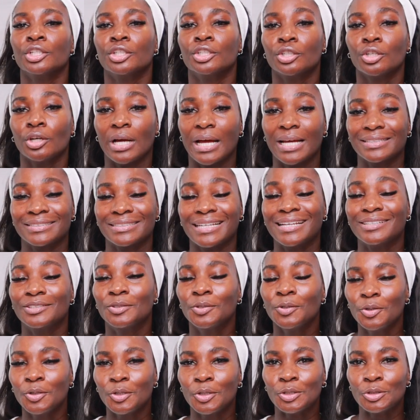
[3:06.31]
So guys, I
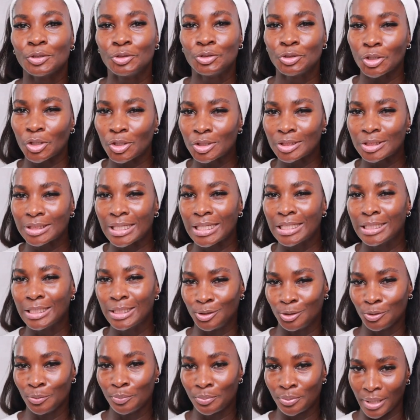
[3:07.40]
took just a
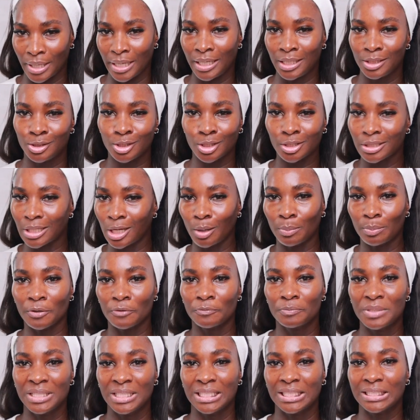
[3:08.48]
little break, just a couple
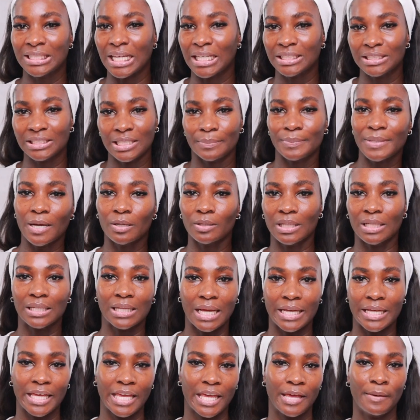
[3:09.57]
of minutes. I stepped out and
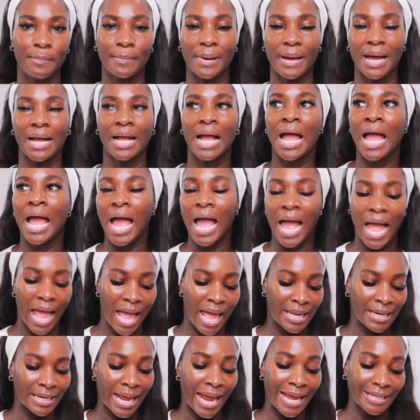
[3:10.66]
I came back,
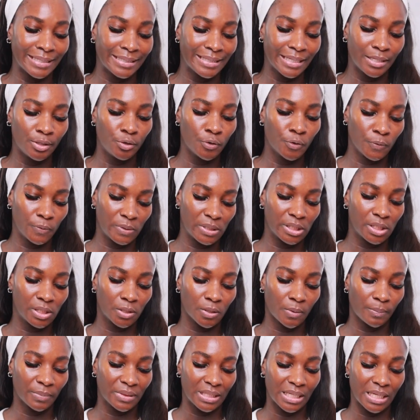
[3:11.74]
and I did notice
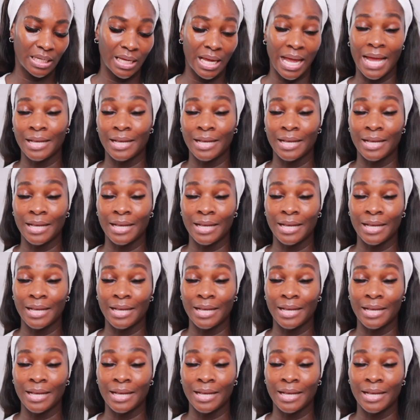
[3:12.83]
something.